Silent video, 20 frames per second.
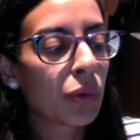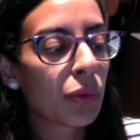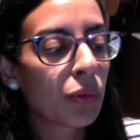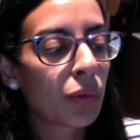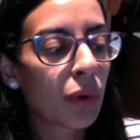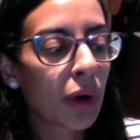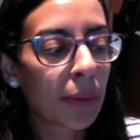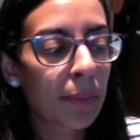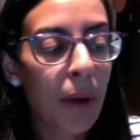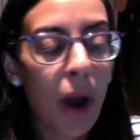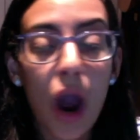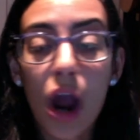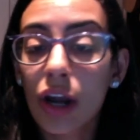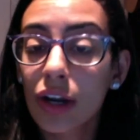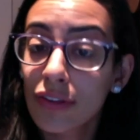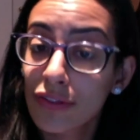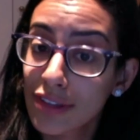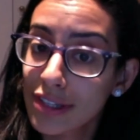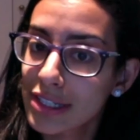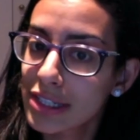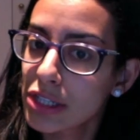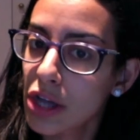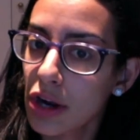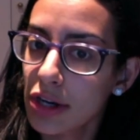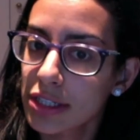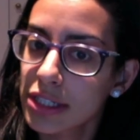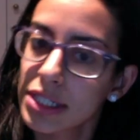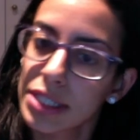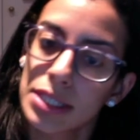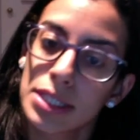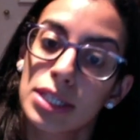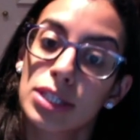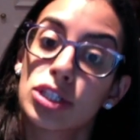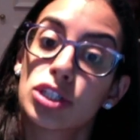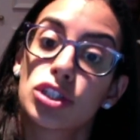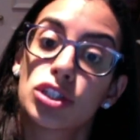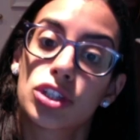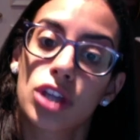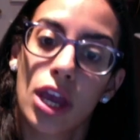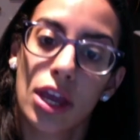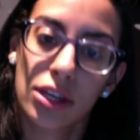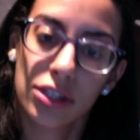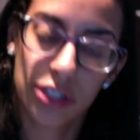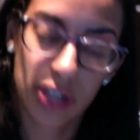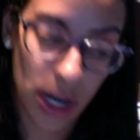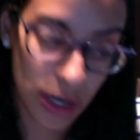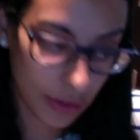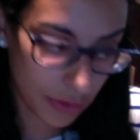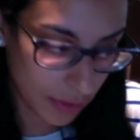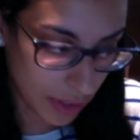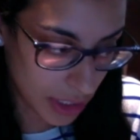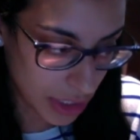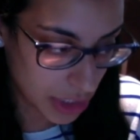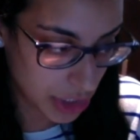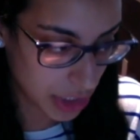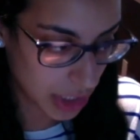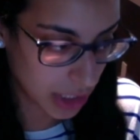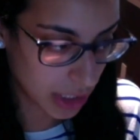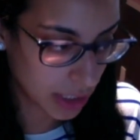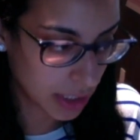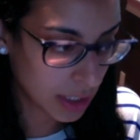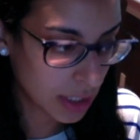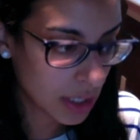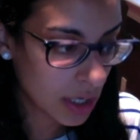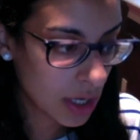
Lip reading: were part of this narcissistic generation.